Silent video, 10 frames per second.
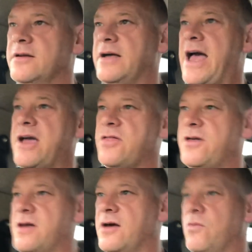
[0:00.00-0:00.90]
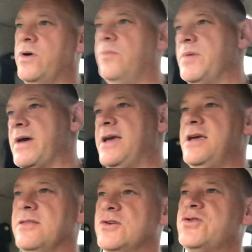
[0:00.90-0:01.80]
Agatha will be
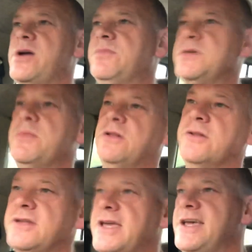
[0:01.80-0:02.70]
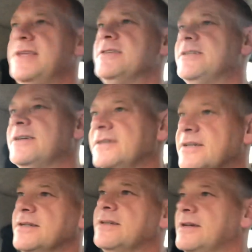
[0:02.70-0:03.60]
making the trip to Milton Keynes.
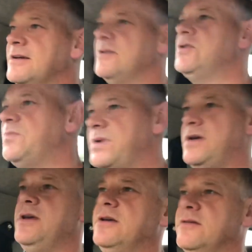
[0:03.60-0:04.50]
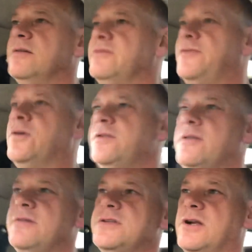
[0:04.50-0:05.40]
Should be fun.
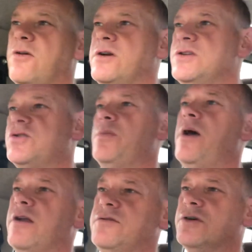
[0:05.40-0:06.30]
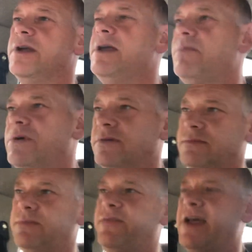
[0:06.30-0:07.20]
It's the longest trip I'll have done in it, but
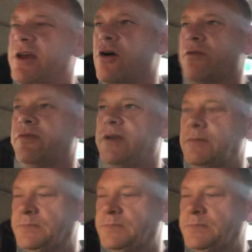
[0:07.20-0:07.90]
fairly confident.